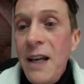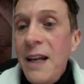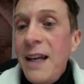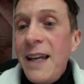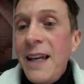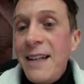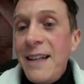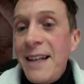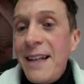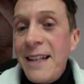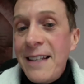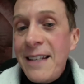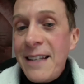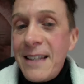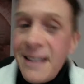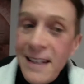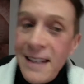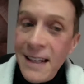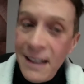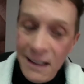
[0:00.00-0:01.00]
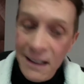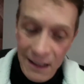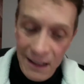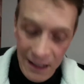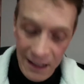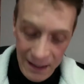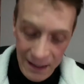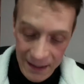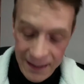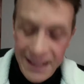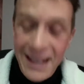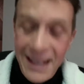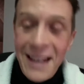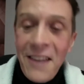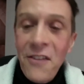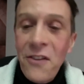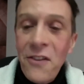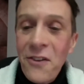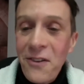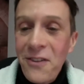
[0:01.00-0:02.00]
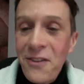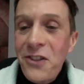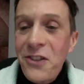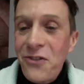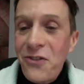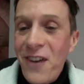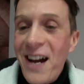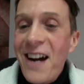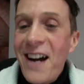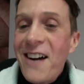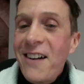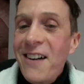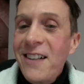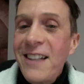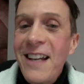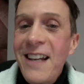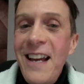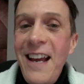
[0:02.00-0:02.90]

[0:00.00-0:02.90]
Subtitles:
in seeing the shroud